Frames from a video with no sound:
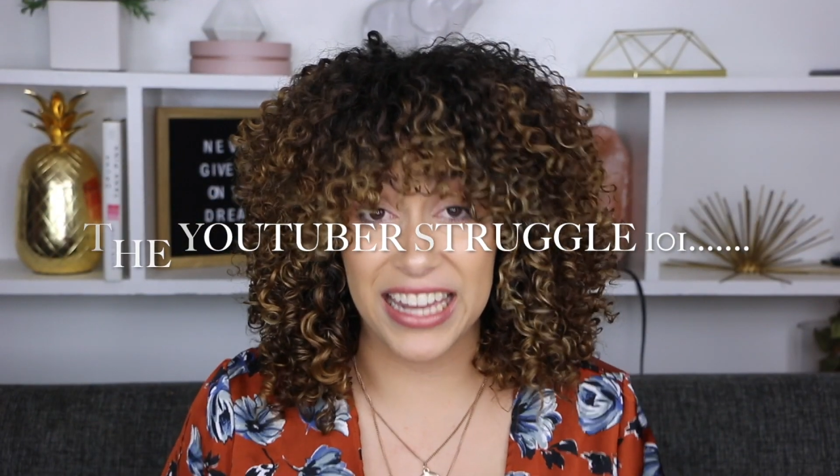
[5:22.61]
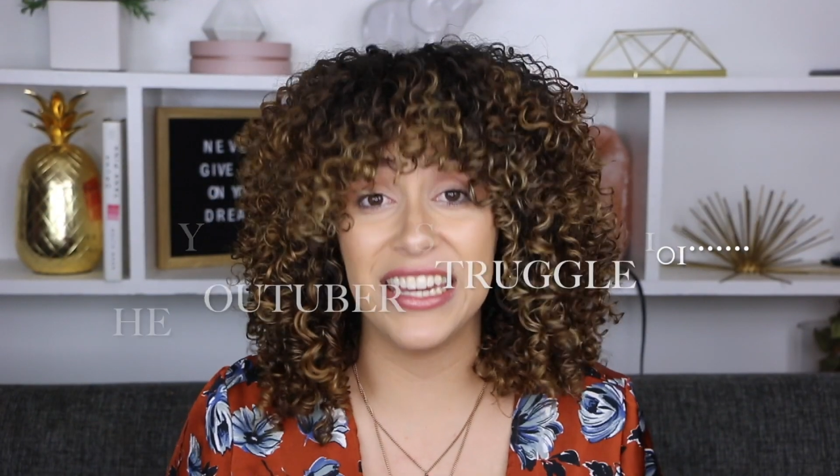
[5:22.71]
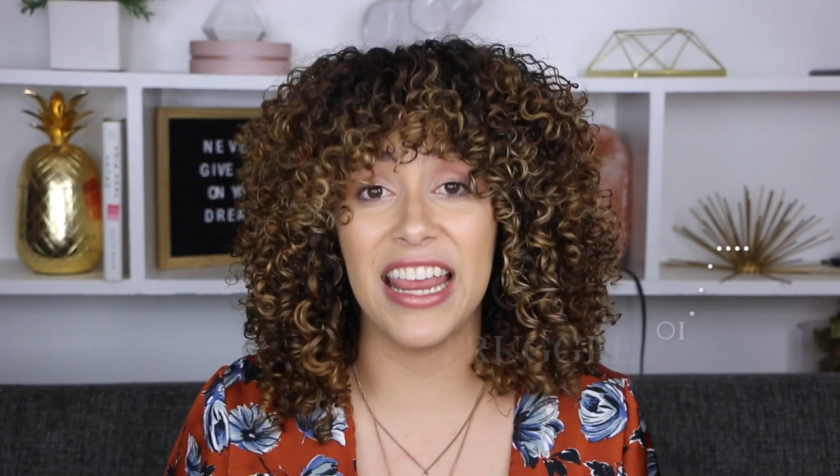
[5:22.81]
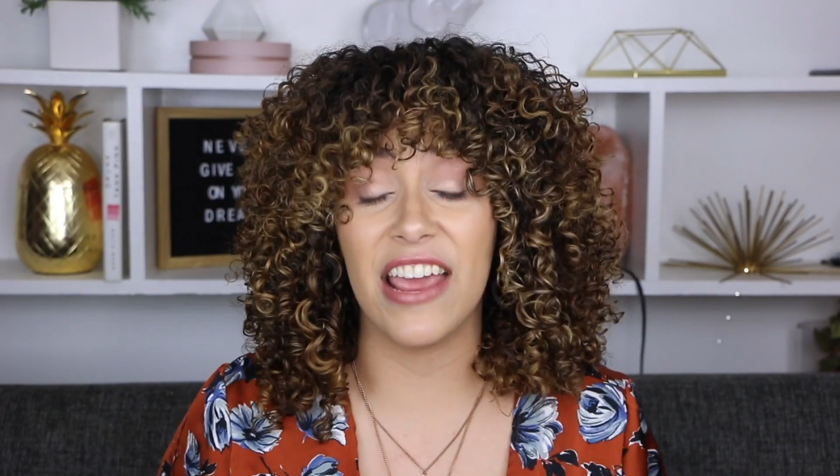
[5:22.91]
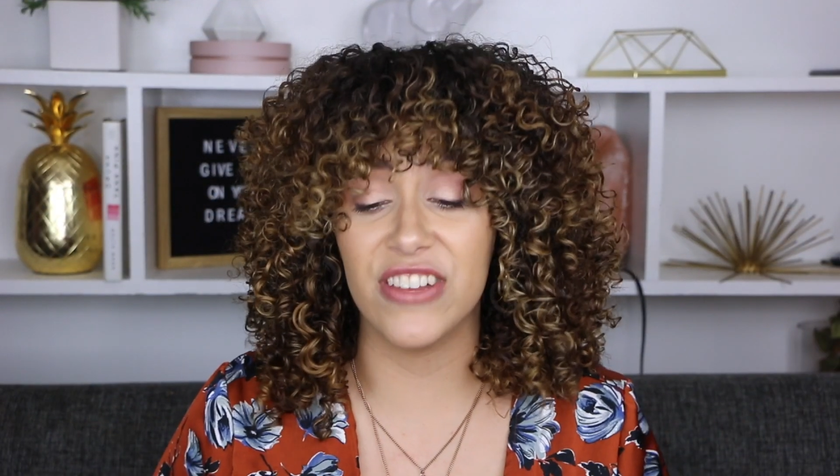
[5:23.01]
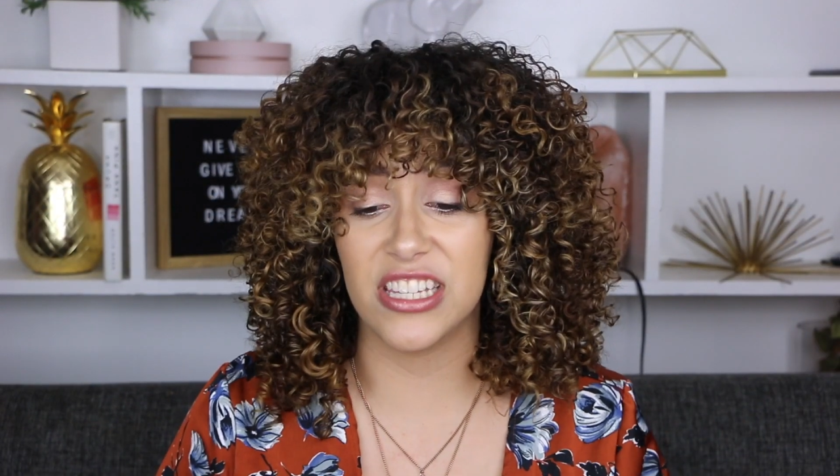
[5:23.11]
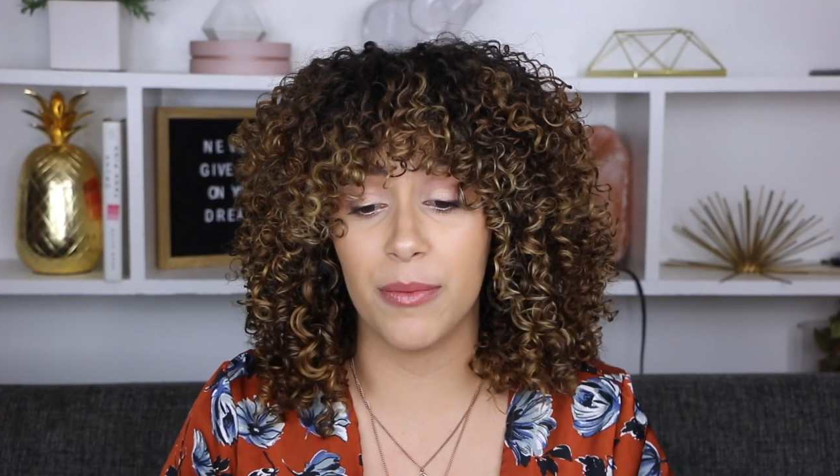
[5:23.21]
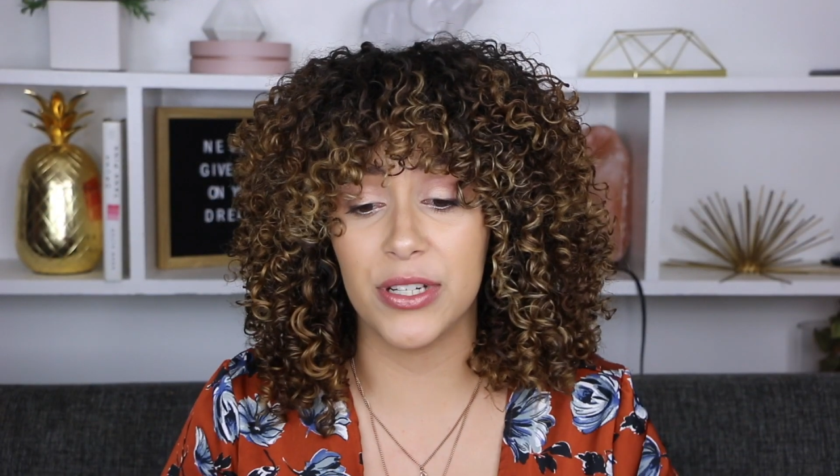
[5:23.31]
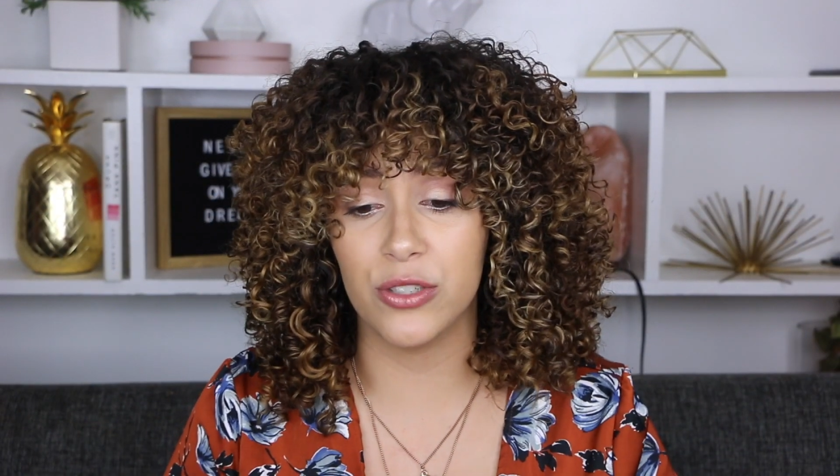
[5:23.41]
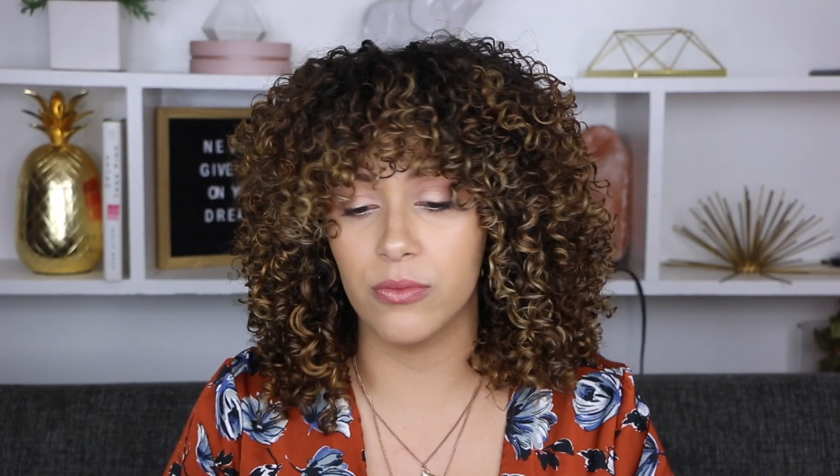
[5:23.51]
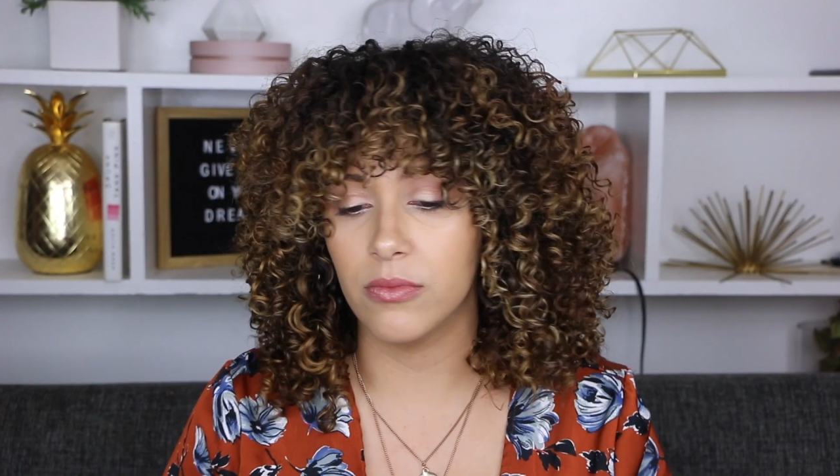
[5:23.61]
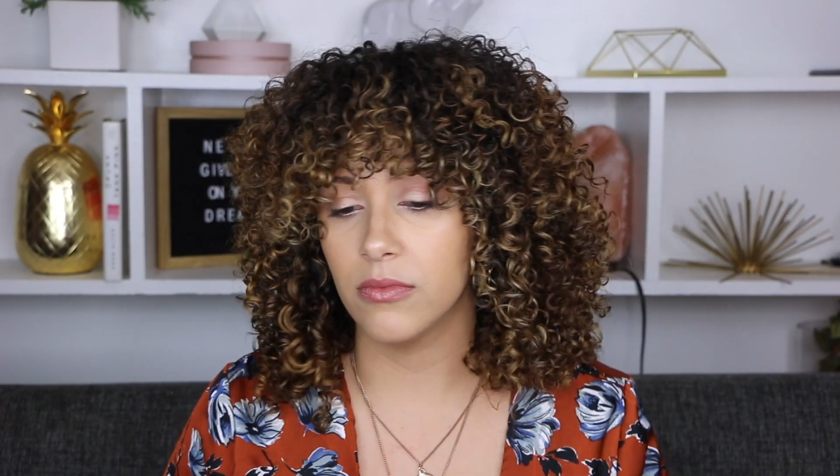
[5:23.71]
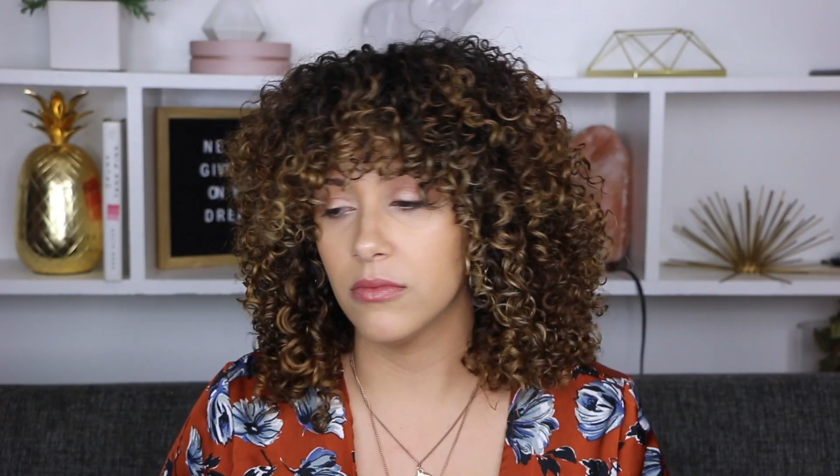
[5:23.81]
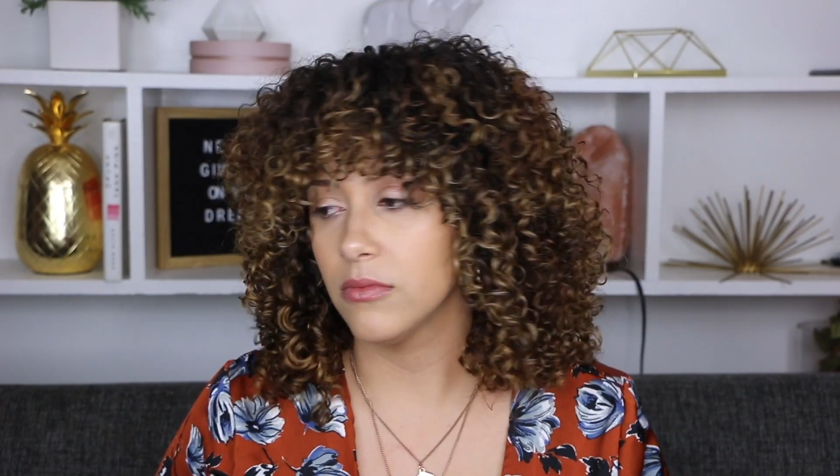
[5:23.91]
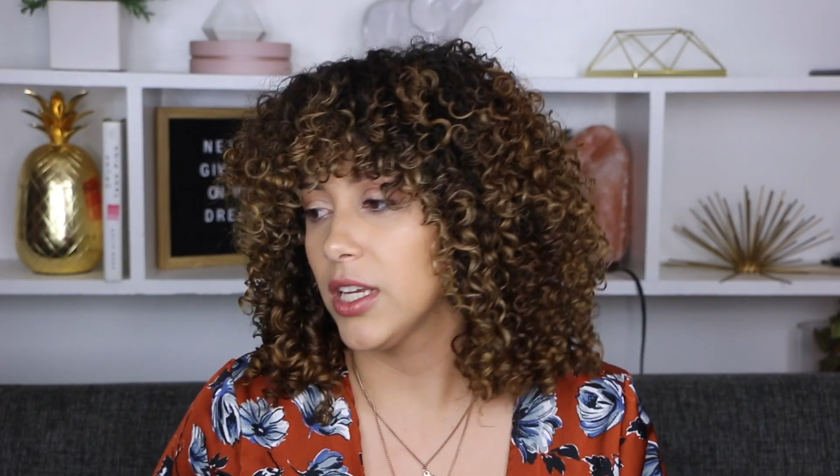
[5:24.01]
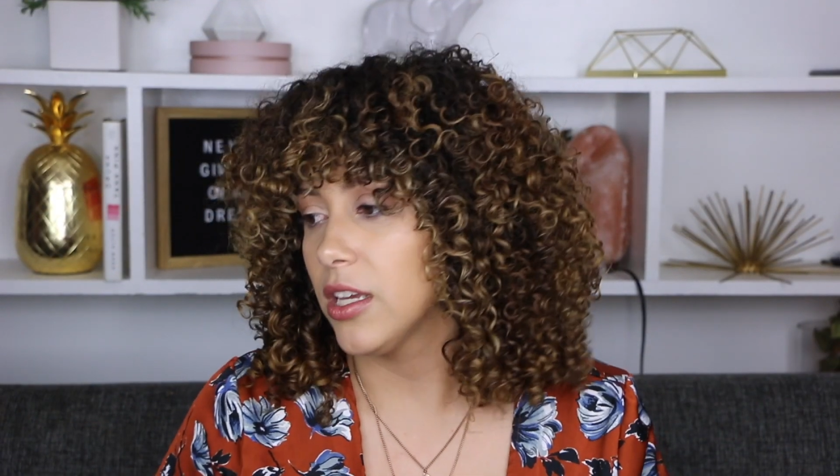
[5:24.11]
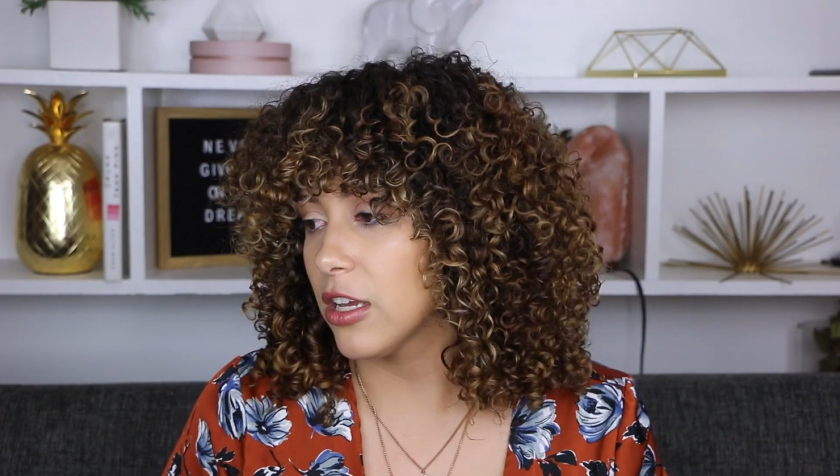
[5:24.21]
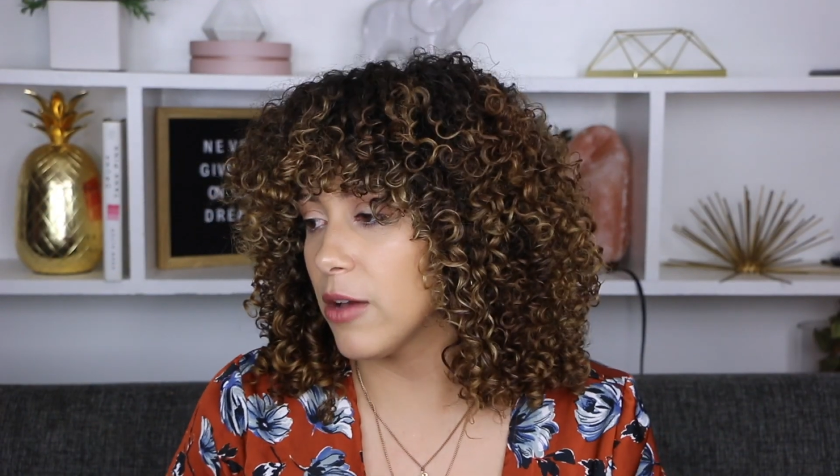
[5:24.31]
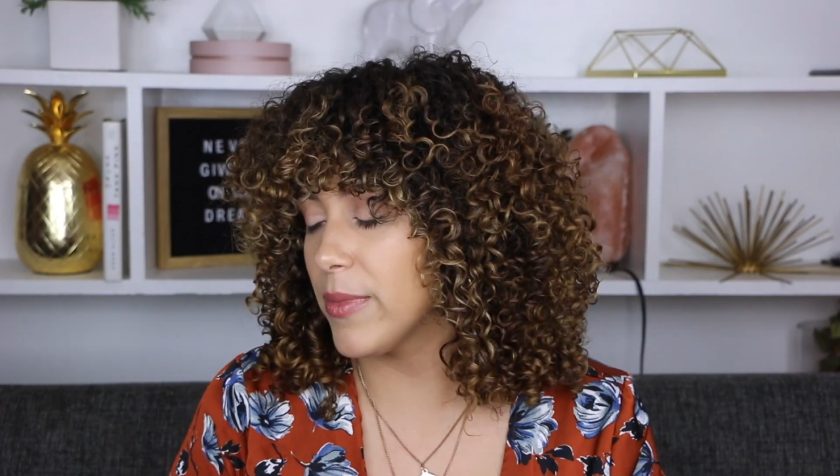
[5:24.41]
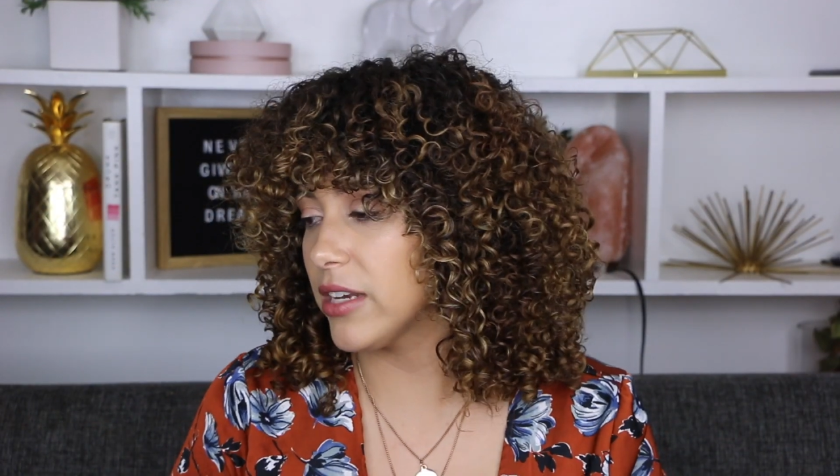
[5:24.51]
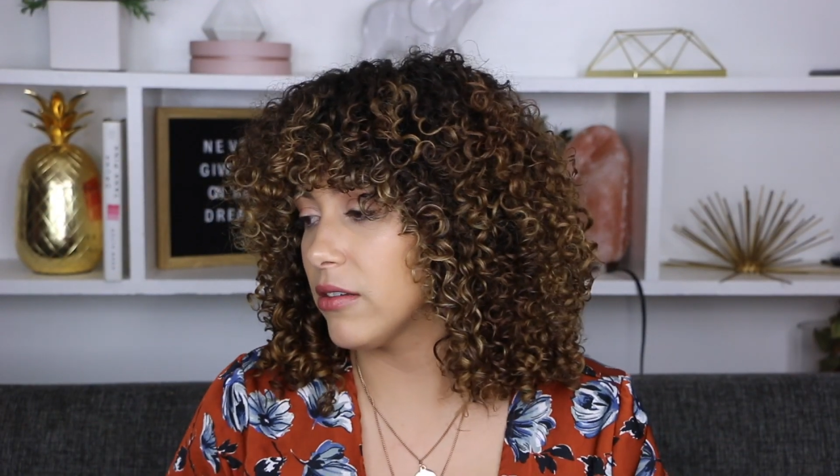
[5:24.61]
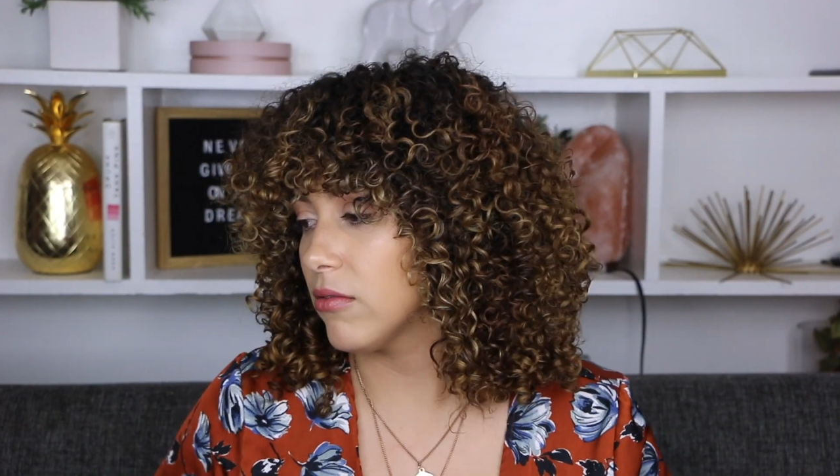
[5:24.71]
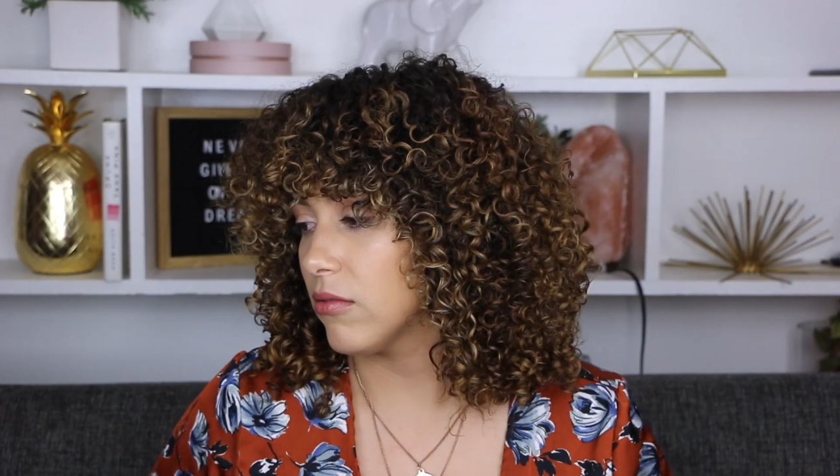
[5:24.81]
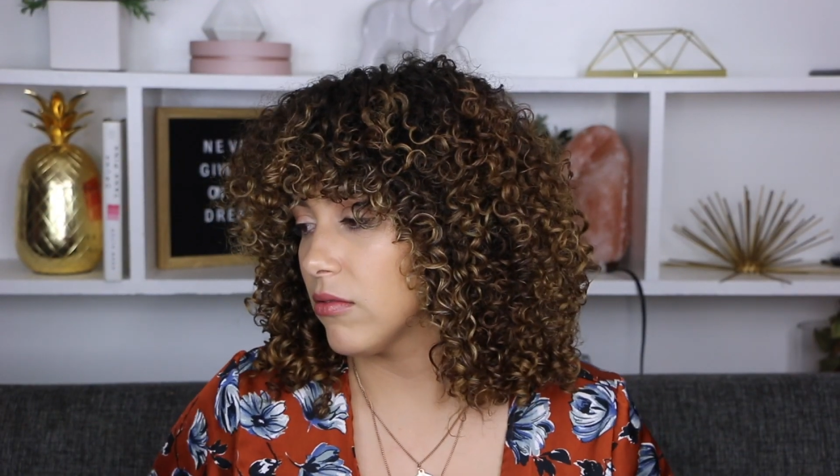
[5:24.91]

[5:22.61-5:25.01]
getting every time I do. Come in.